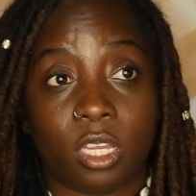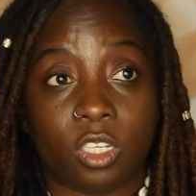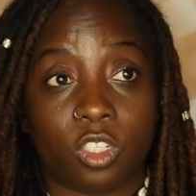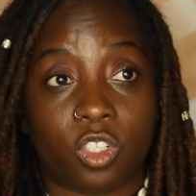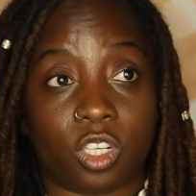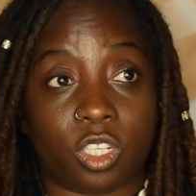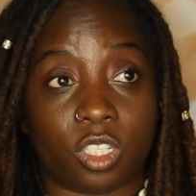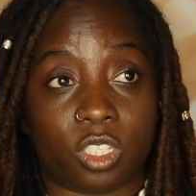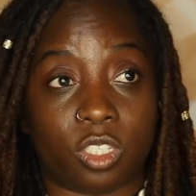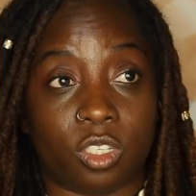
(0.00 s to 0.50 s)

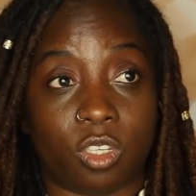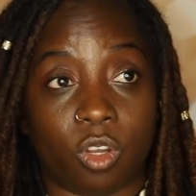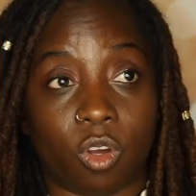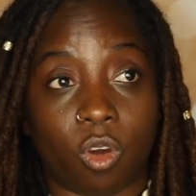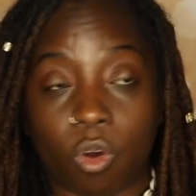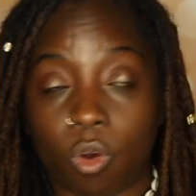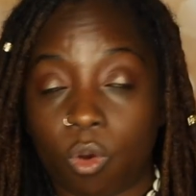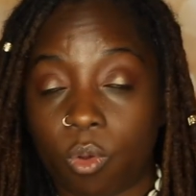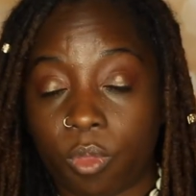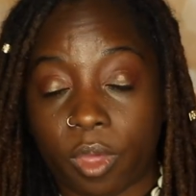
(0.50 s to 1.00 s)
Just
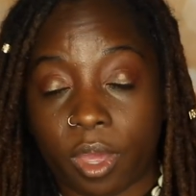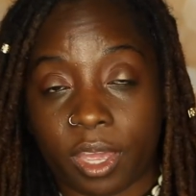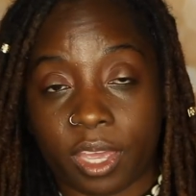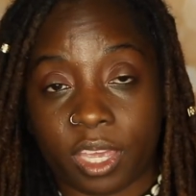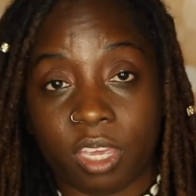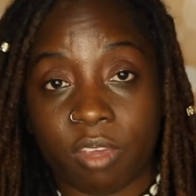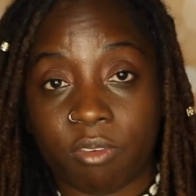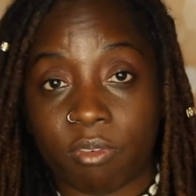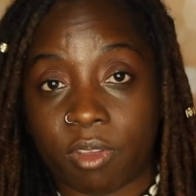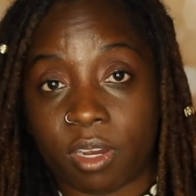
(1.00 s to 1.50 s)
know
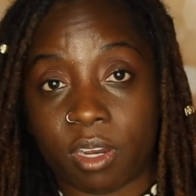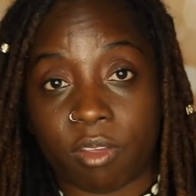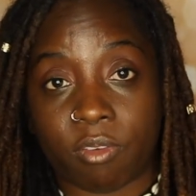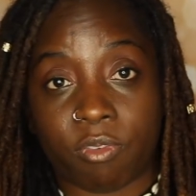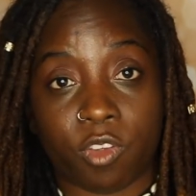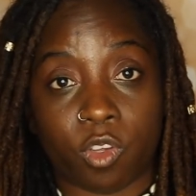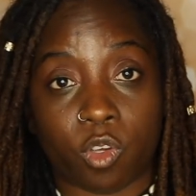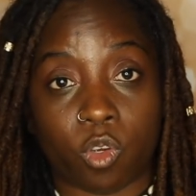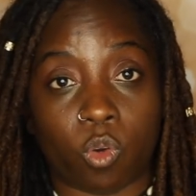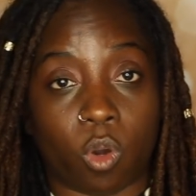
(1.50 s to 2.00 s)
that even
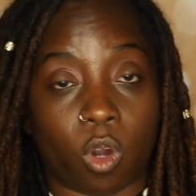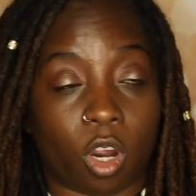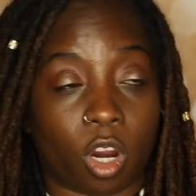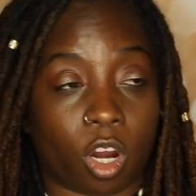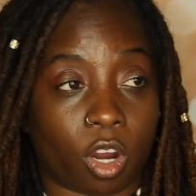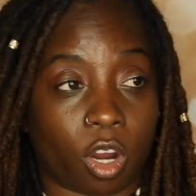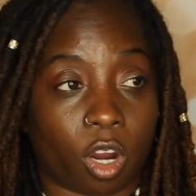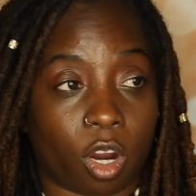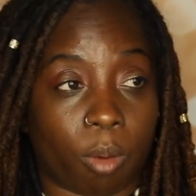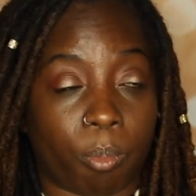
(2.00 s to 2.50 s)
if you
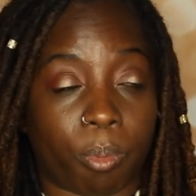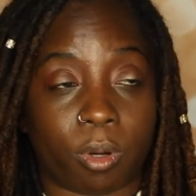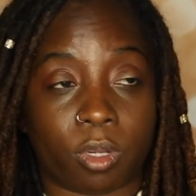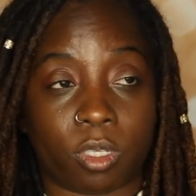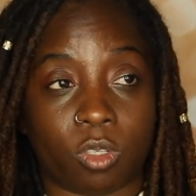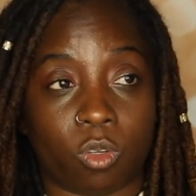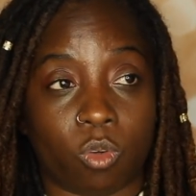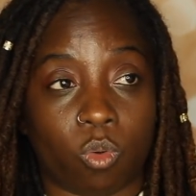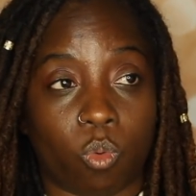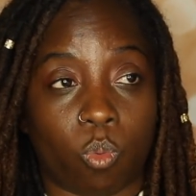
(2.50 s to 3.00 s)
are a
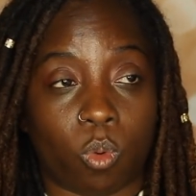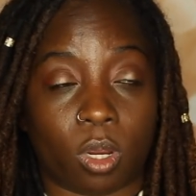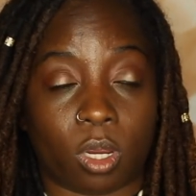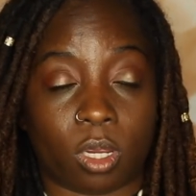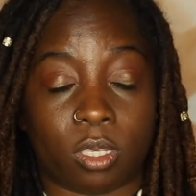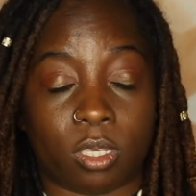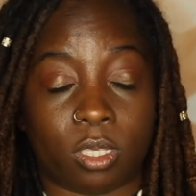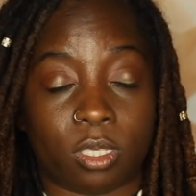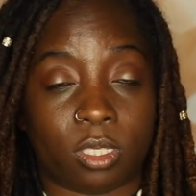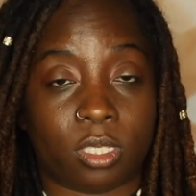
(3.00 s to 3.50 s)
person who
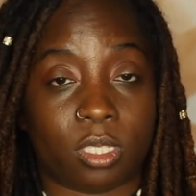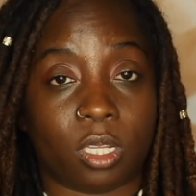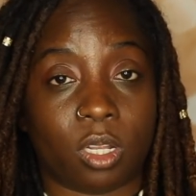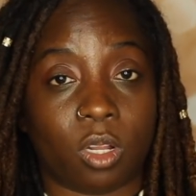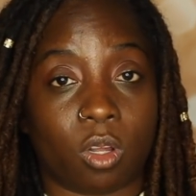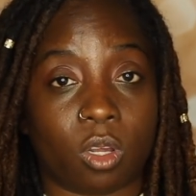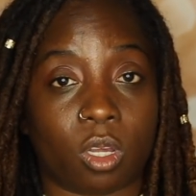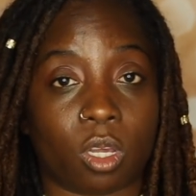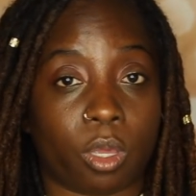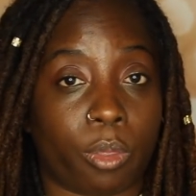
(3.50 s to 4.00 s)
wears
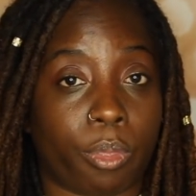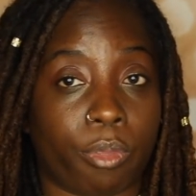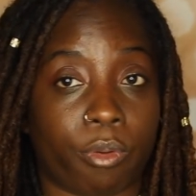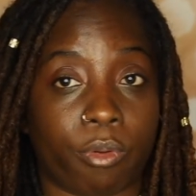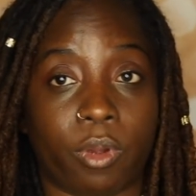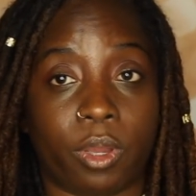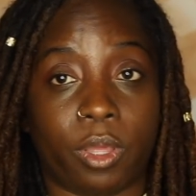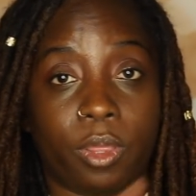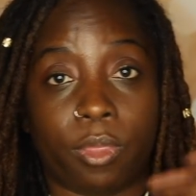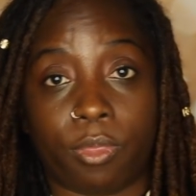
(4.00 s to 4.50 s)
silk
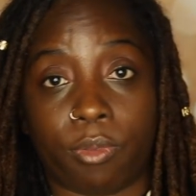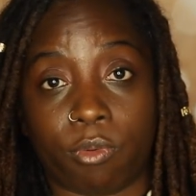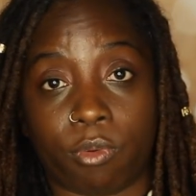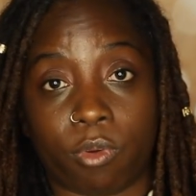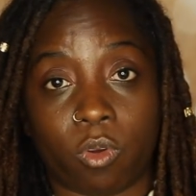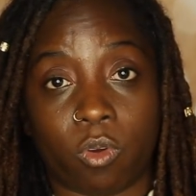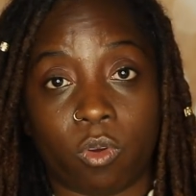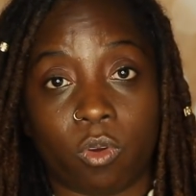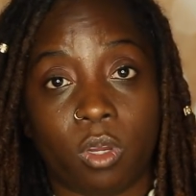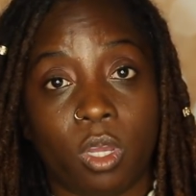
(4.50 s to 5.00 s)
through and
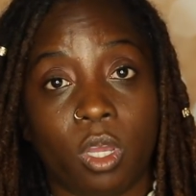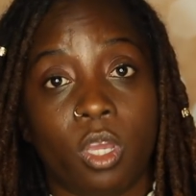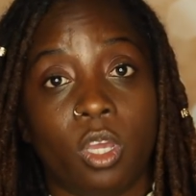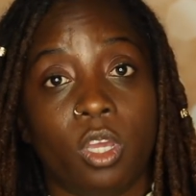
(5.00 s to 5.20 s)
through,